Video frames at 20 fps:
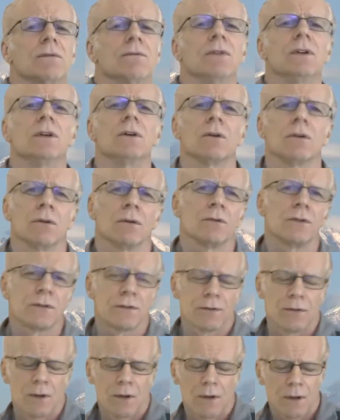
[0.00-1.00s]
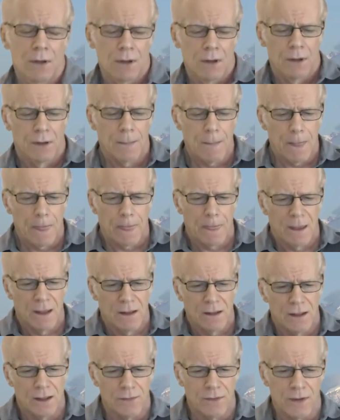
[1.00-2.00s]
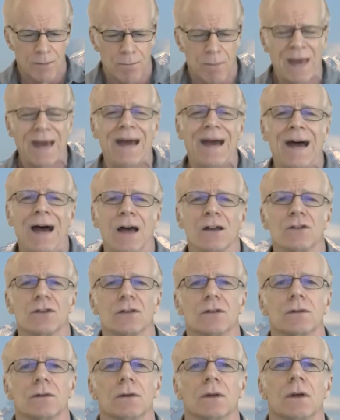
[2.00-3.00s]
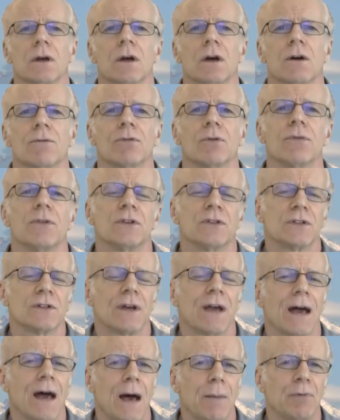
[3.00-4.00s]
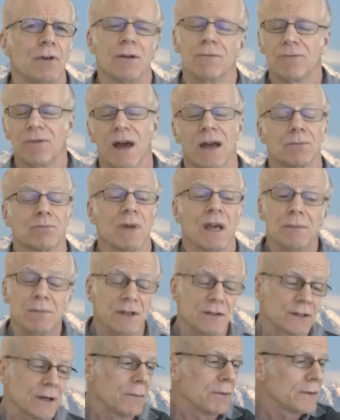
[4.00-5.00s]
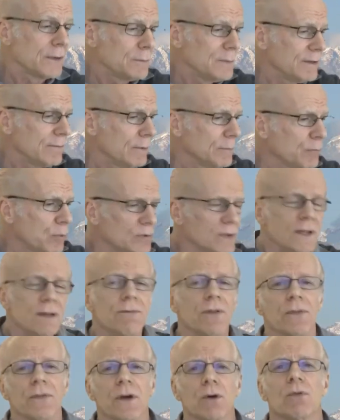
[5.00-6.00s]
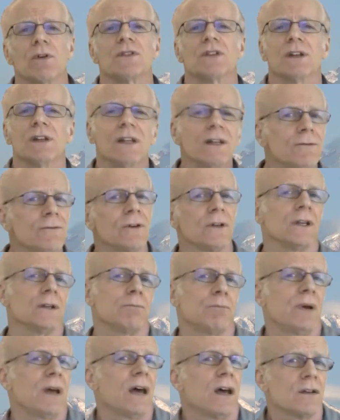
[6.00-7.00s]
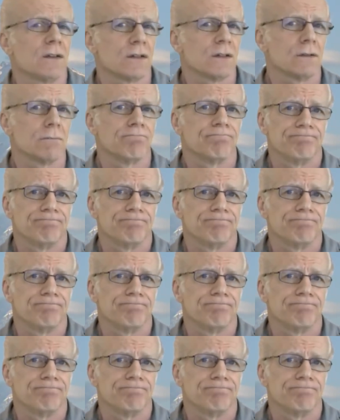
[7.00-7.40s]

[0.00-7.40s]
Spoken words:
of years in the past for this to happen. In fact, maybe some of them even believe that there was an infinite past.